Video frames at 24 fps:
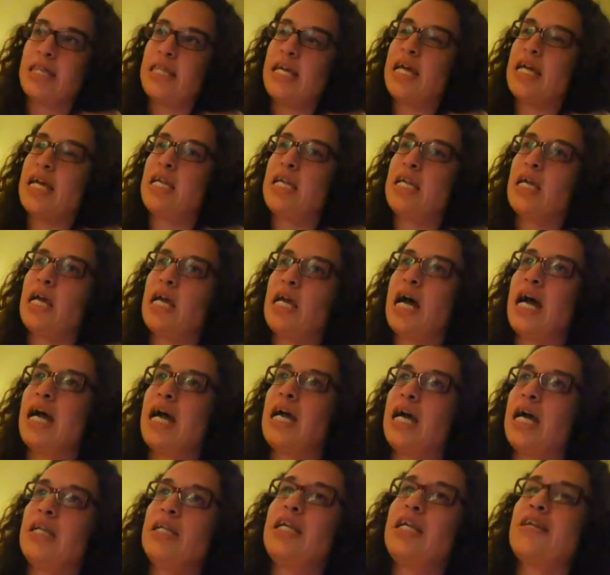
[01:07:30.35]
And then
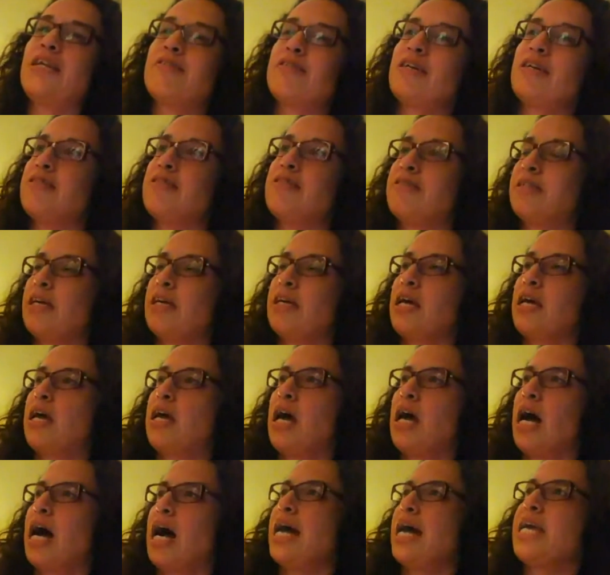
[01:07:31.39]
it says,
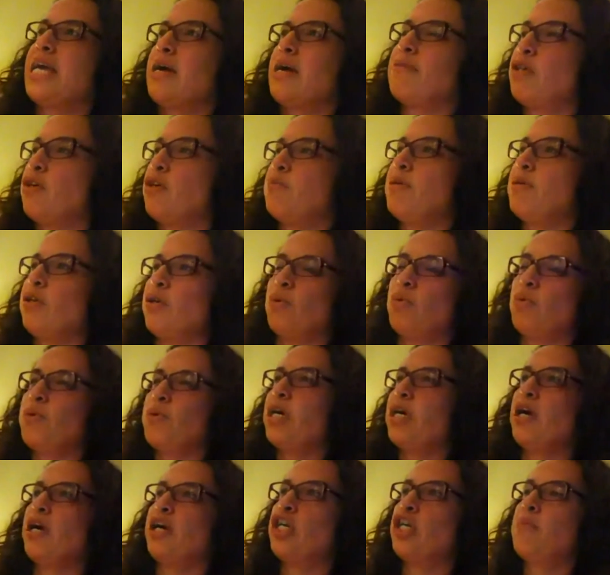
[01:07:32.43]
"I am human," or
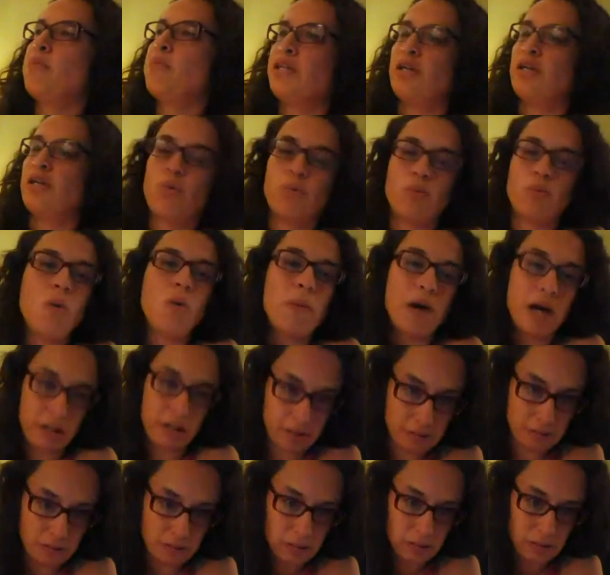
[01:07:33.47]
"we are human." They're
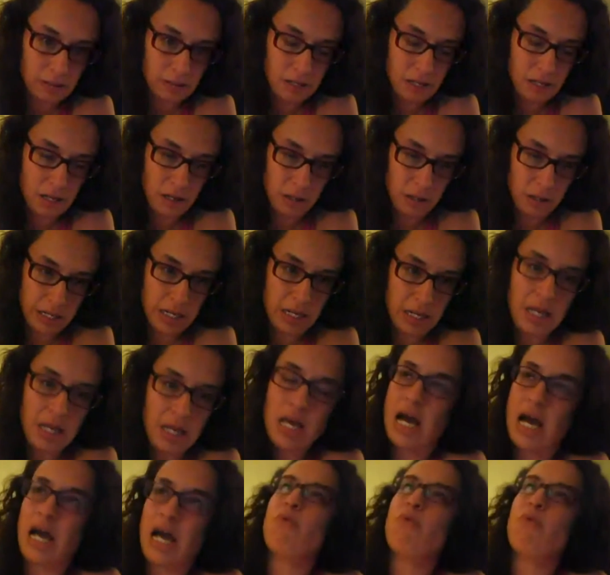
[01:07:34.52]
robots. Okay.